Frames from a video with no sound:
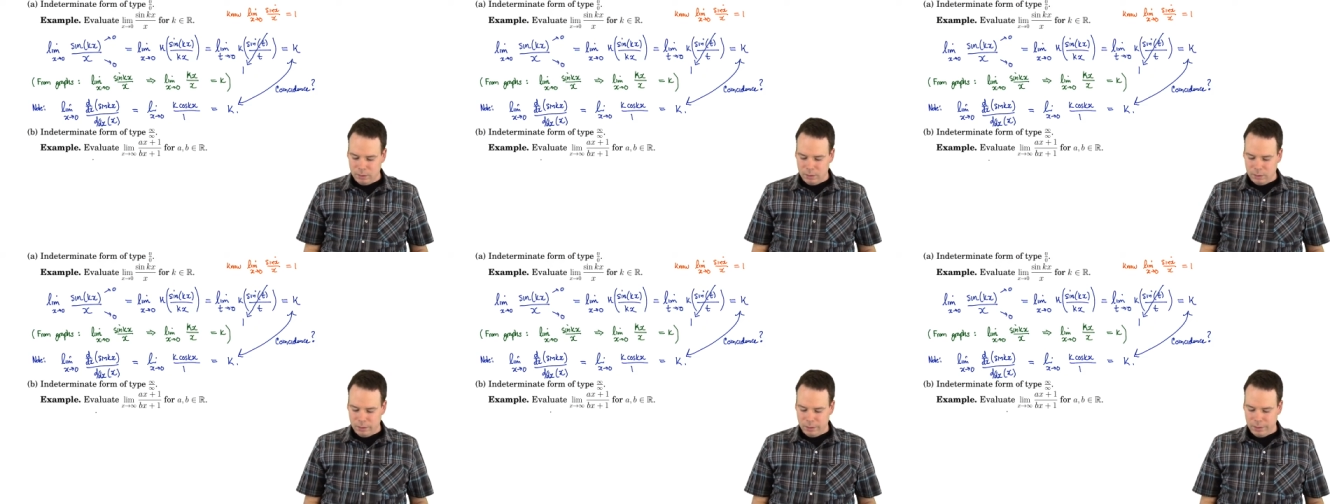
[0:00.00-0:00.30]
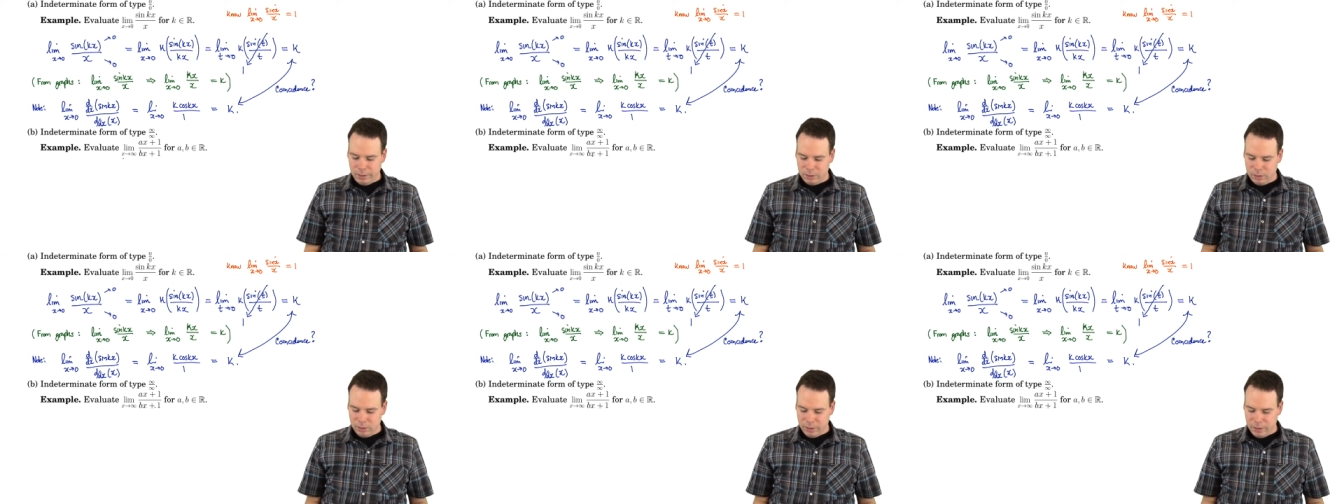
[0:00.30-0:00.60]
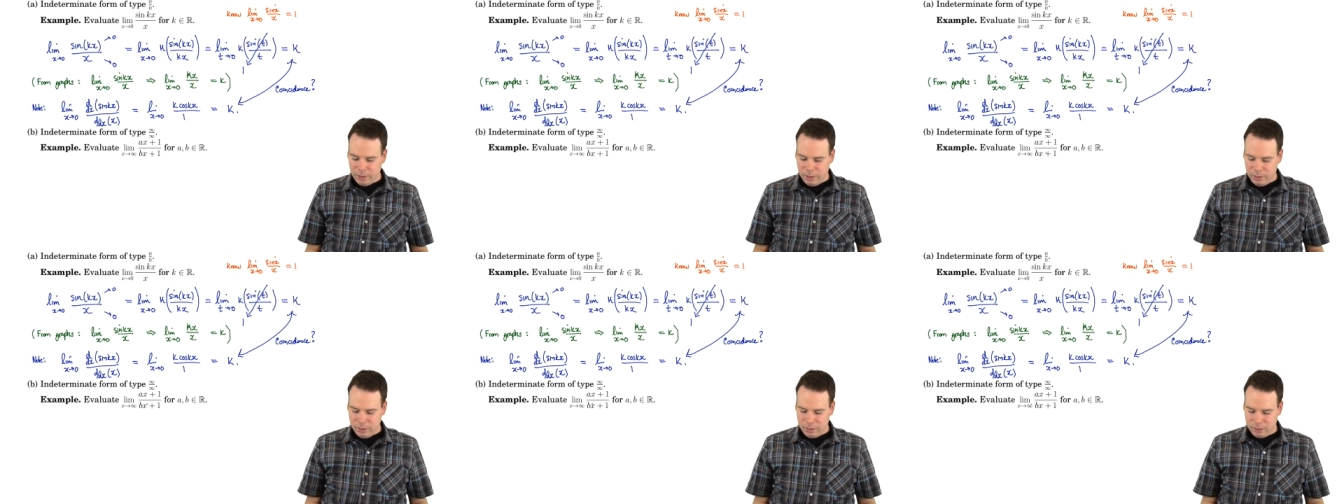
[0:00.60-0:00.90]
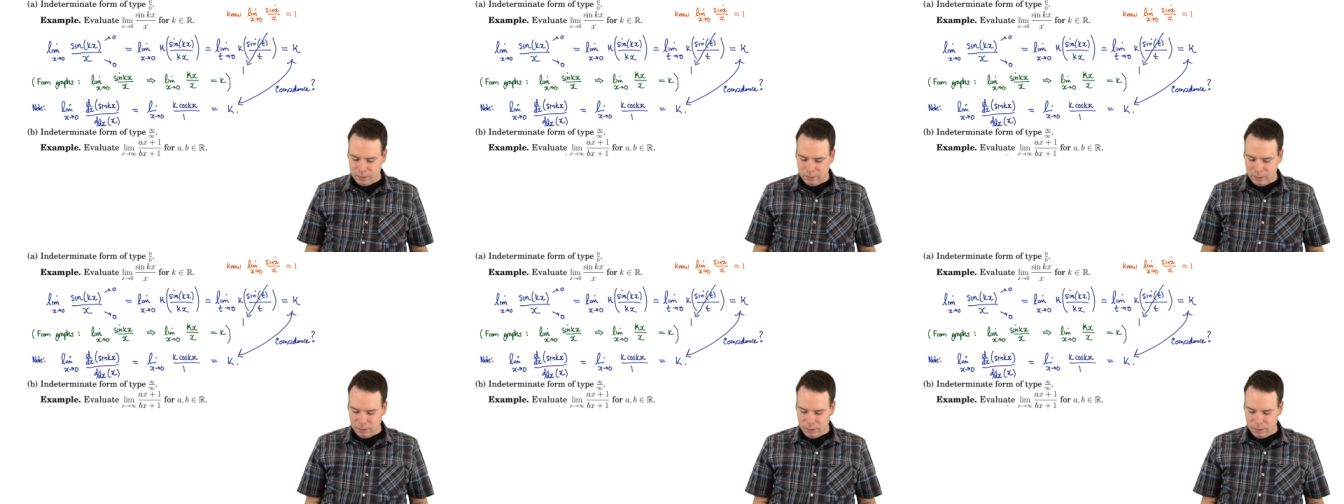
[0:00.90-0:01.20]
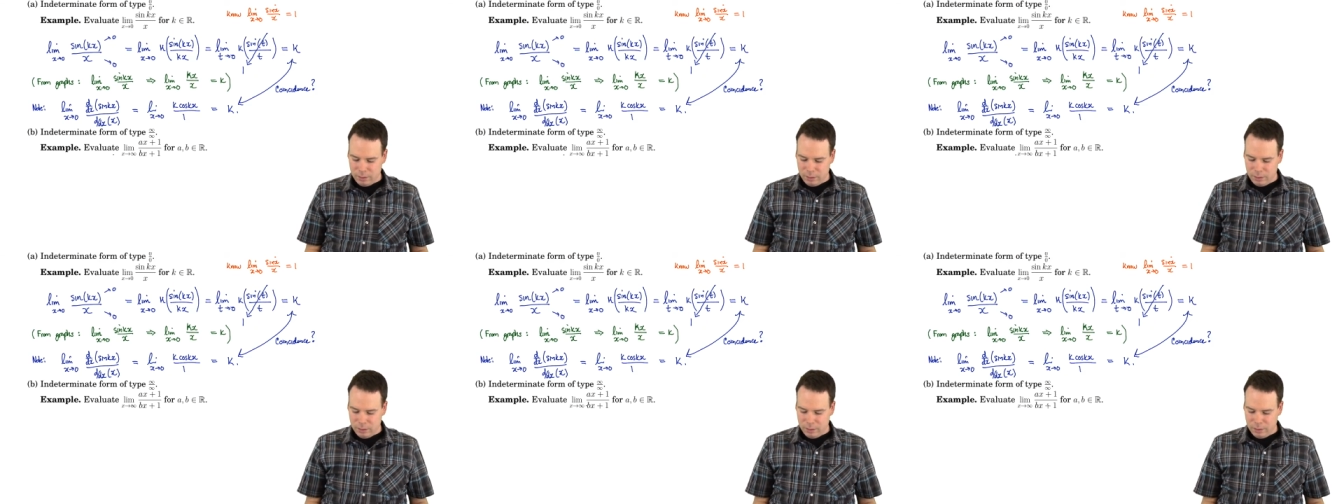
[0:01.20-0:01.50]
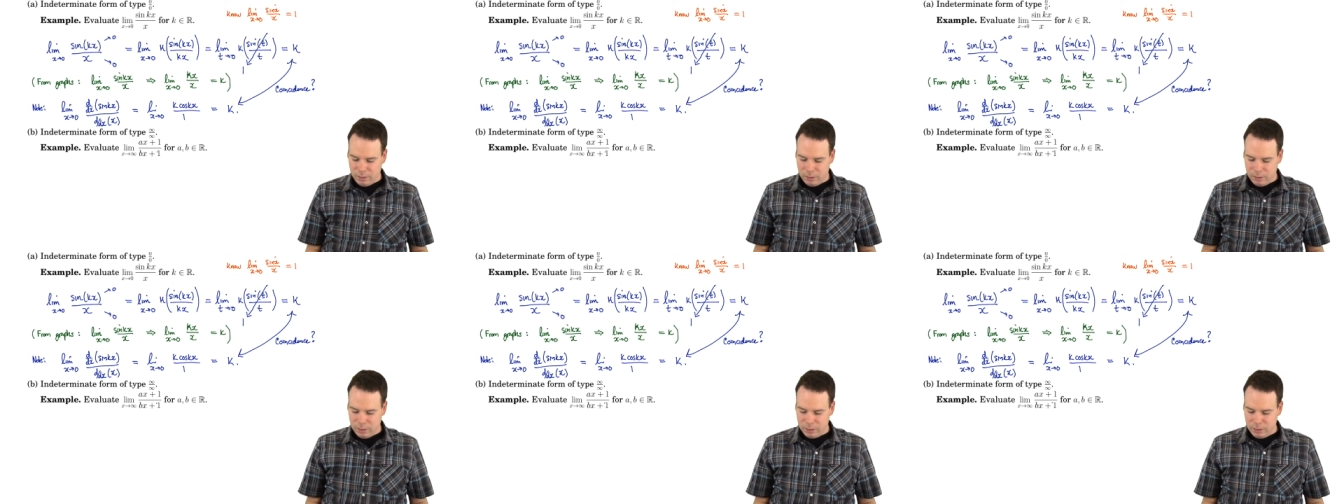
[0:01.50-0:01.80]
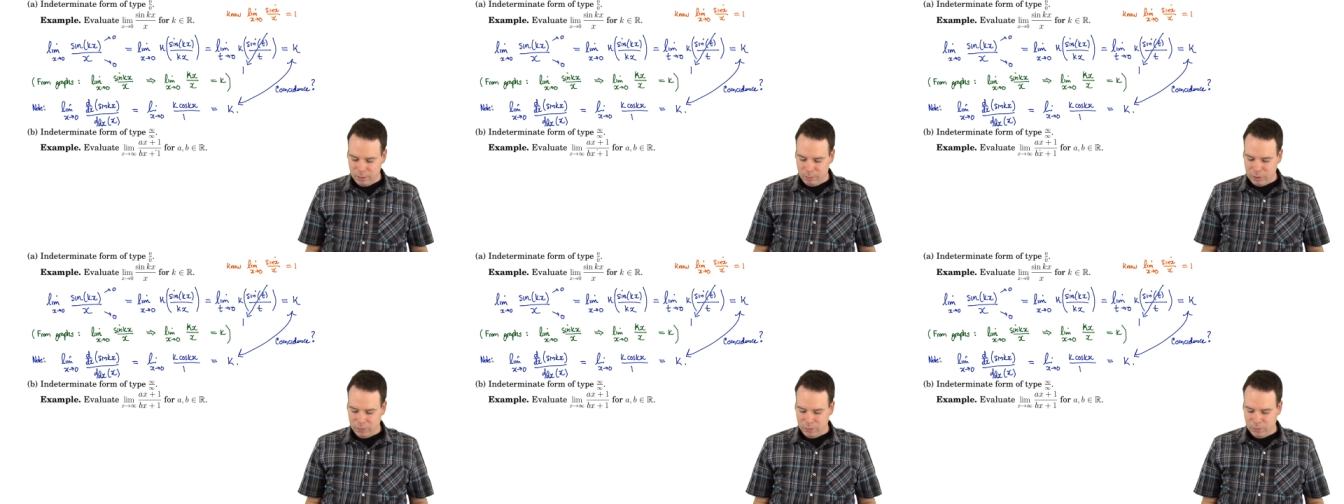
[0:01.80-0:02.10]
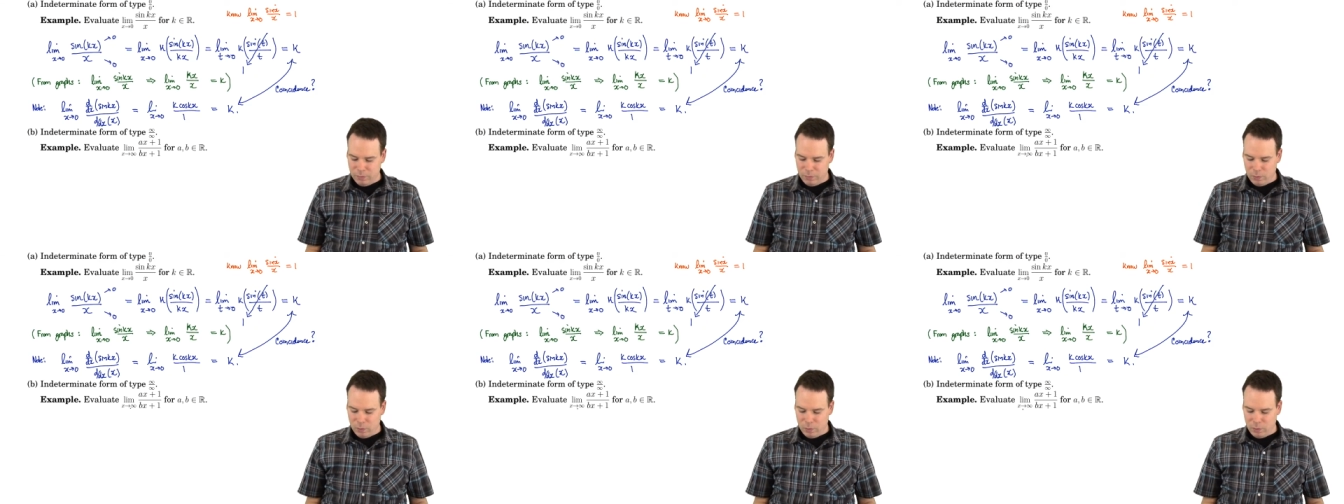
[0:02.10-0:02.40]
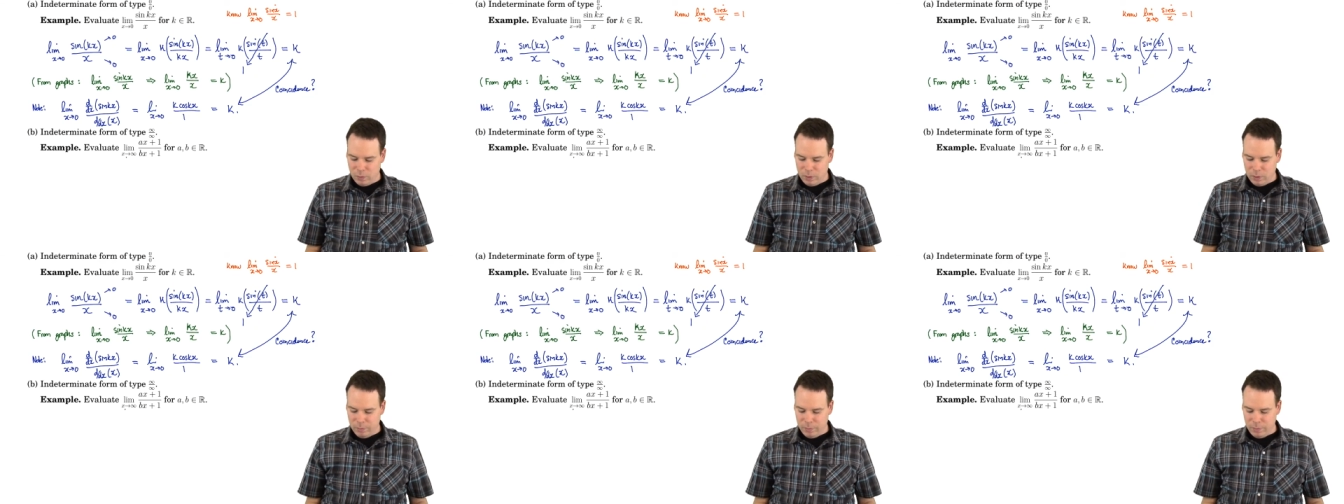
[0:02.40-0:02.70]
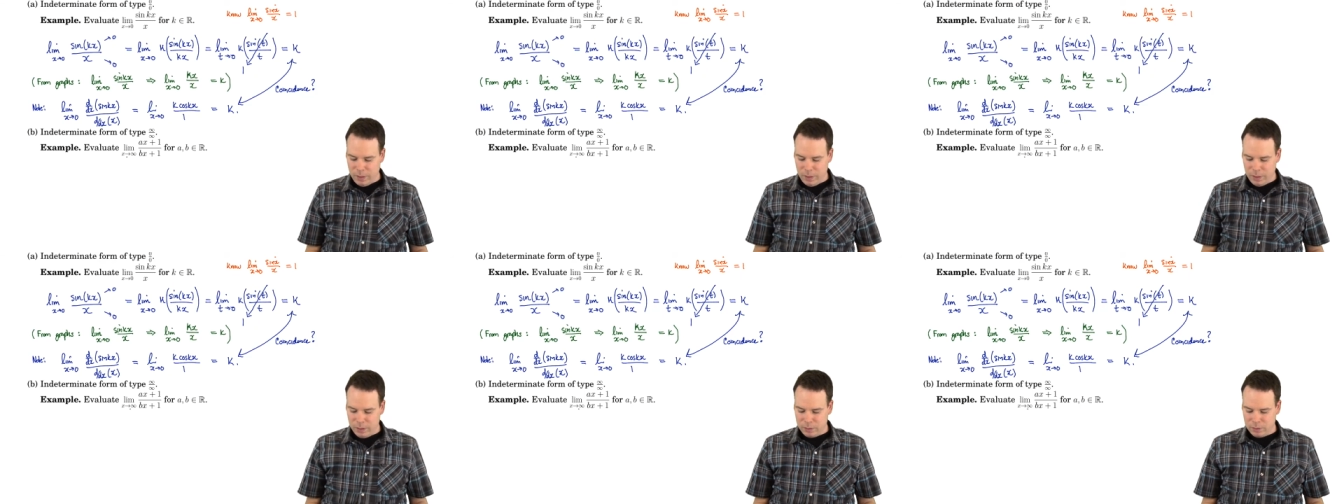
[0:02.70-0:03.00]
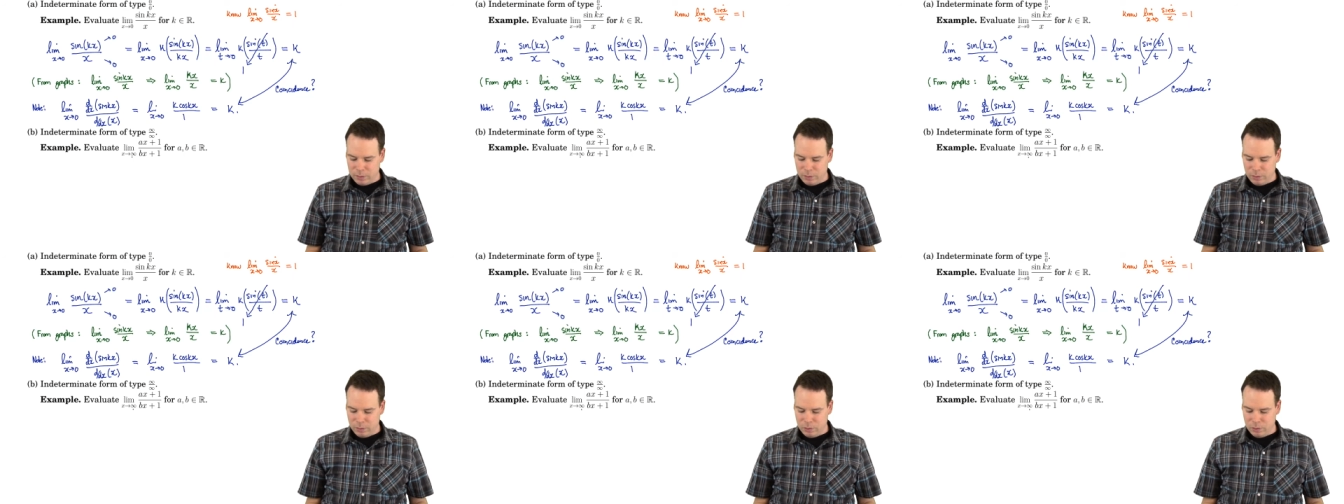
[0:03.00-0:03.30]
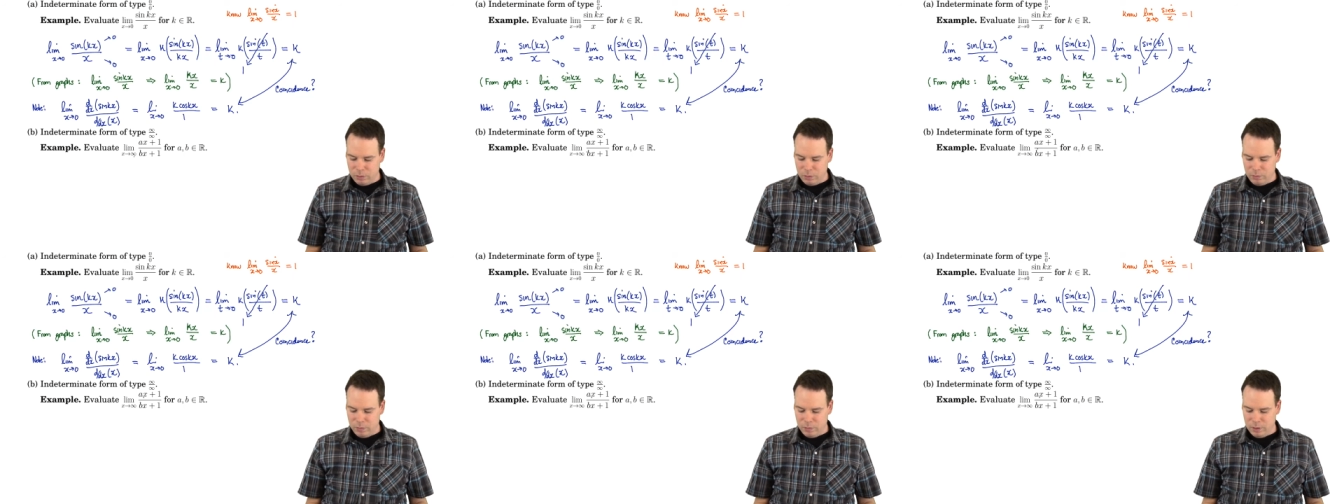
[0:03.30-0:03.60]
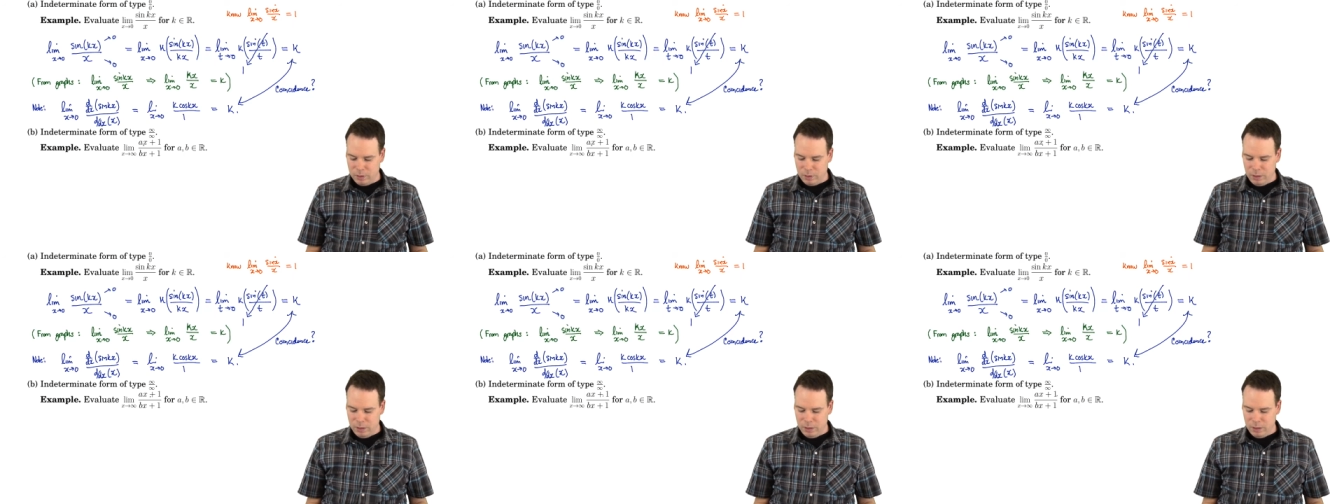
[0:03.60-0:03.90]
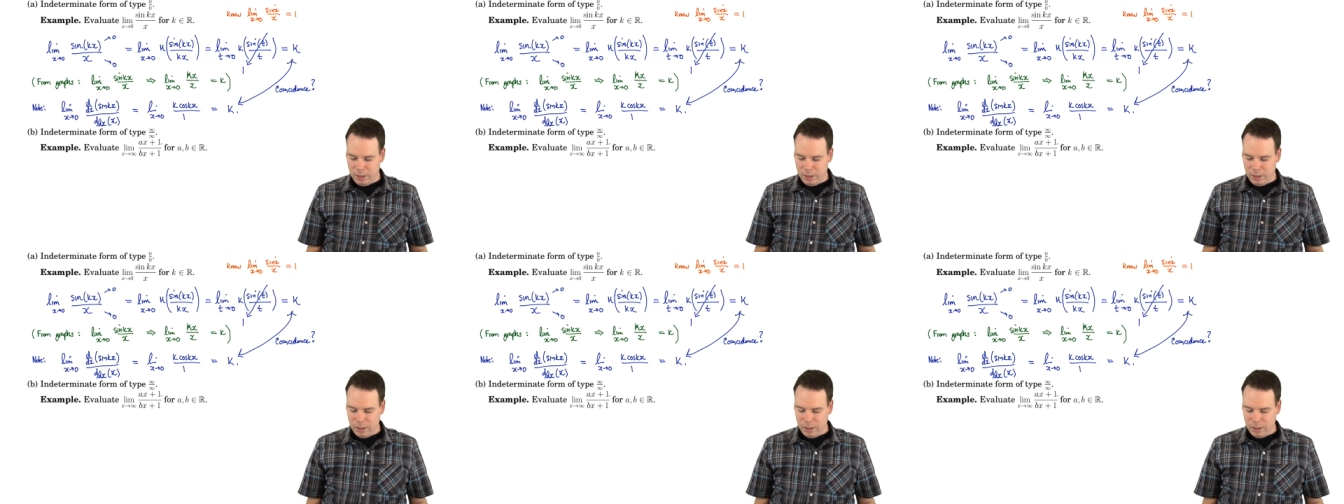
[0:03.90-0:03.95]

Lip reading: Let's look at limit of the form x goes to infinity,